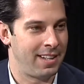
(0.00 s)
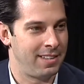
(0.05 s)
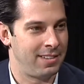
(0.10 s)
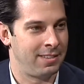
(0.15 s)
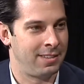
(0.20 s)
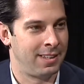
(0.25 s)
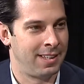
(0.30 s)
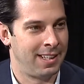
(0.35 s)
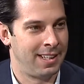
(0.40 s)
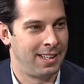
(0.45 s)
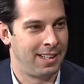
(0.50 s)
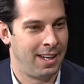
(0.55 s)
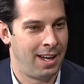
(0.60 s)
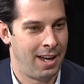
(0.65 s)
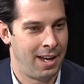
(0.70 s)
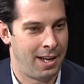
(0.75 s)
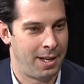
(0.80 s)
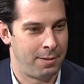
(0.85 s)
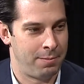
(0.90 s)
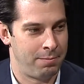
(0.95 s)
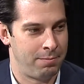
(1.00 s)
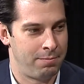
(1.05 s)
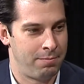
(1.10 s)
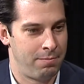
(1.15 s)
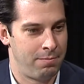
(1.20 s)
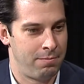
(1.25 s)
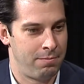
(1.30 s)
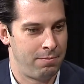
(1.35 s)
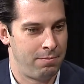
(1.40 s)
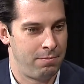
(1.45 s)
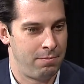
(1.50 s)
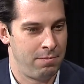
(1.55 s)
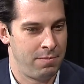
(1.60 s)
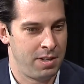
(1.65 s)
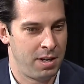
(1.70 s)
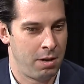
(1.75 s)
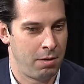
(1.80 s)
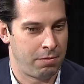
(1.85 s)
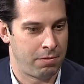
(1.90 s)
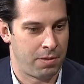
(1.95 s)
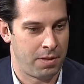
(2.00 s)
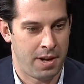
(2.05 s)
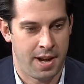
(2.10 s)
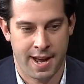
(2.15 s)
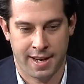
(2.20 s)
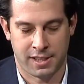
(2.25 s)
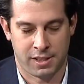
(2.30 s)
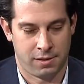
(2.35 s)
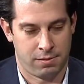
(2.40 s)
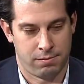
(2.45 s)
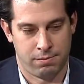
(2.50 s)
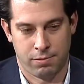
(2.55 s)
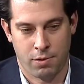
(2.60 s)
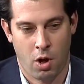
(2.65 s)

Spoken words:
And from the next,